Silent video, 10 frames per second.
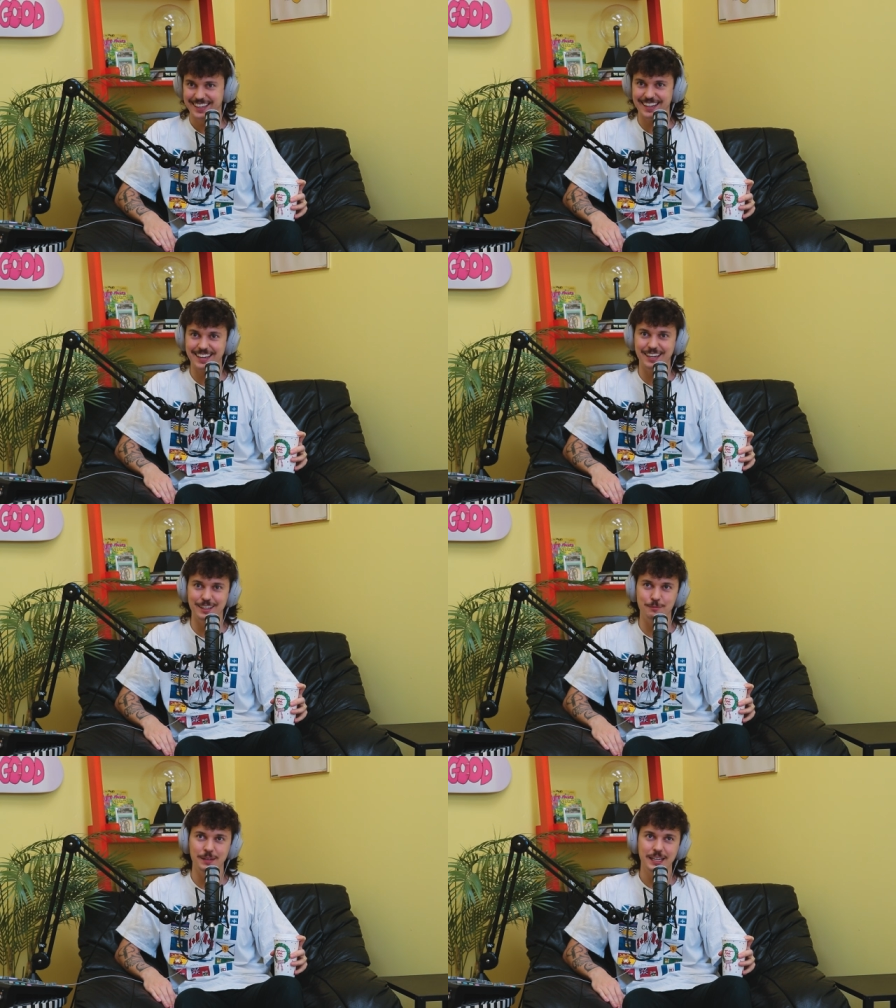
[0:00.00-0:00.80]
I got
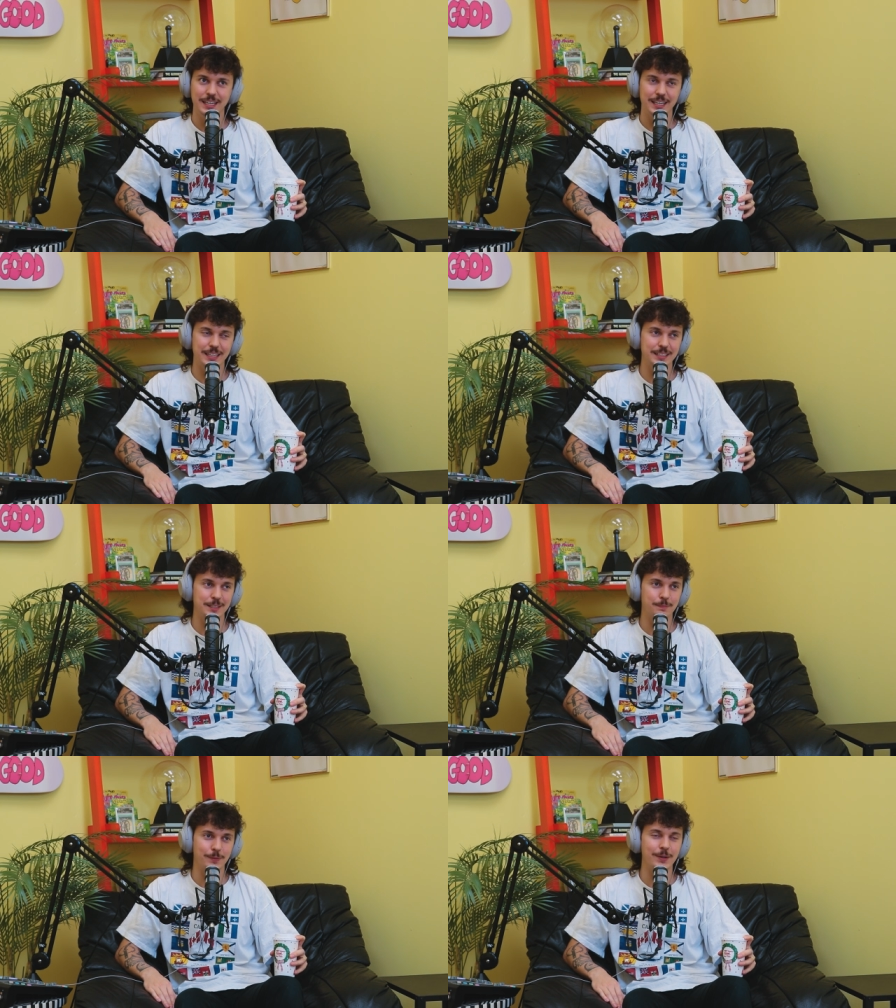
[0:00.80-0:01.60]
called a
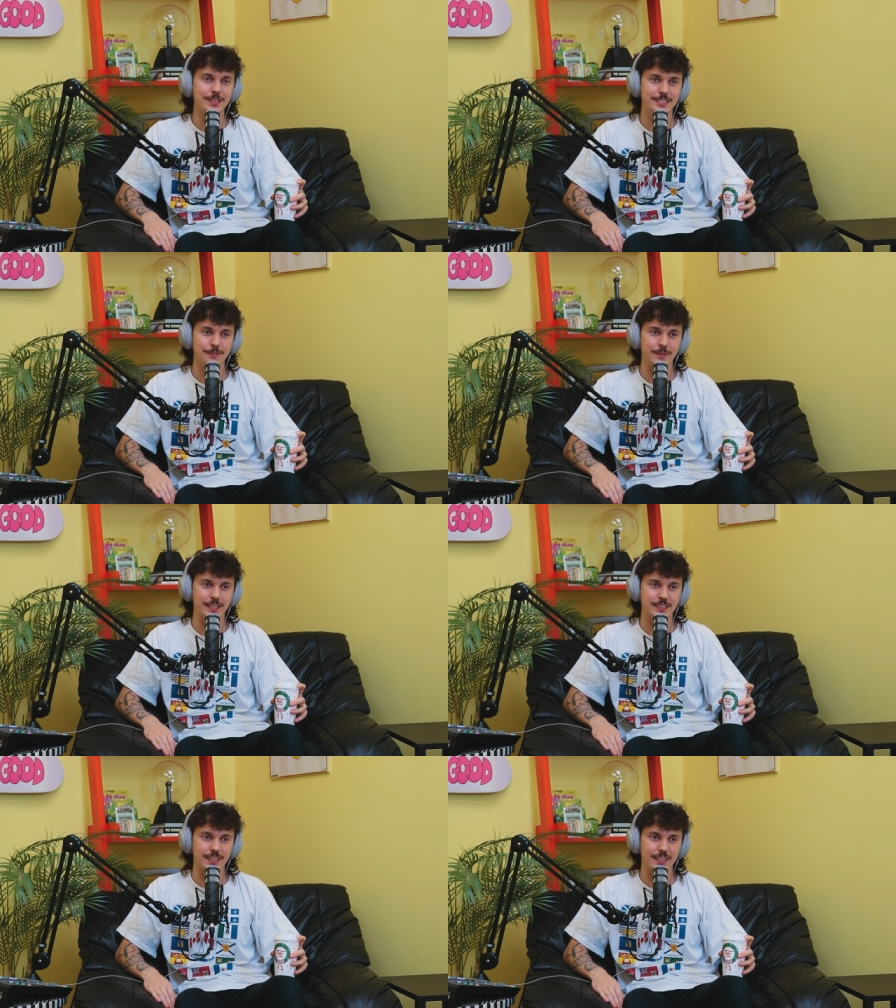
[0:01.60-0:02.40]
little boy so
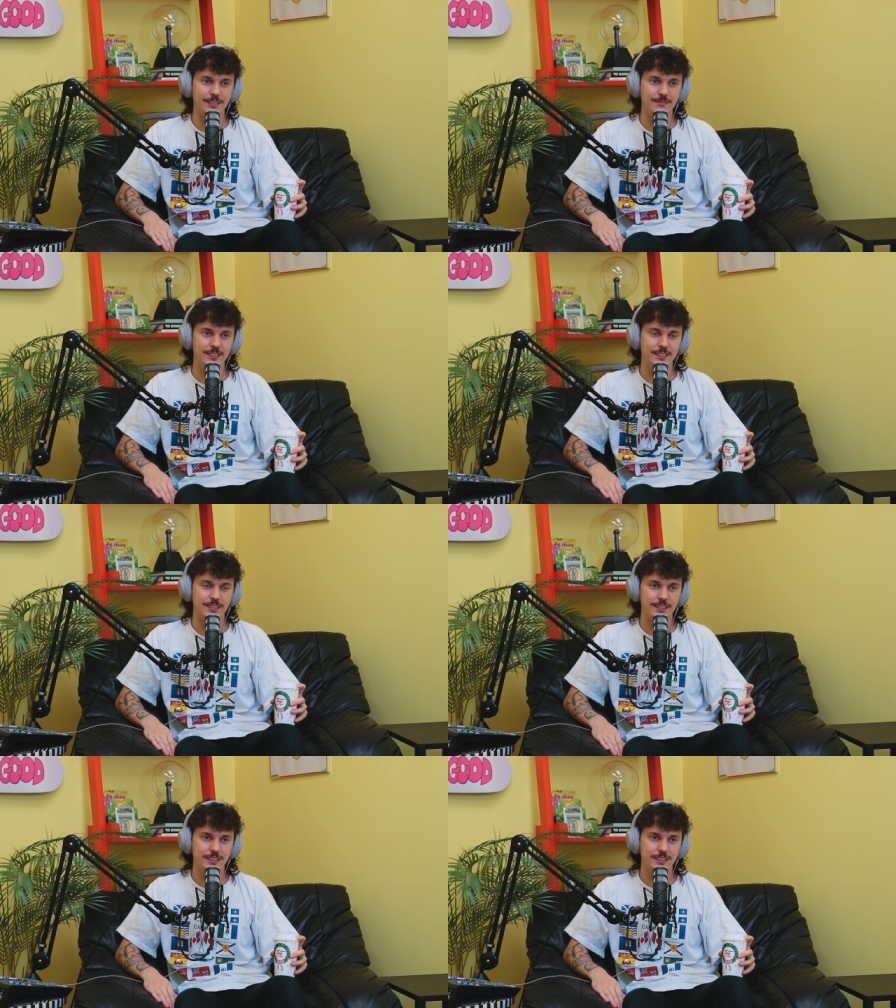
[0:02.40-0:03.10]
many times.